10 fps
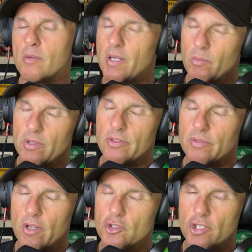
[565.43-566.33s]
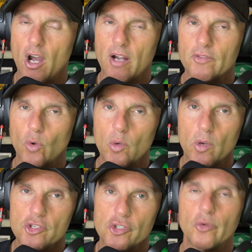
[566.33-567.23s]
I mean, there's talk of doing
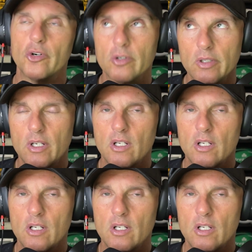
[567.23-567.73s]
one sooner,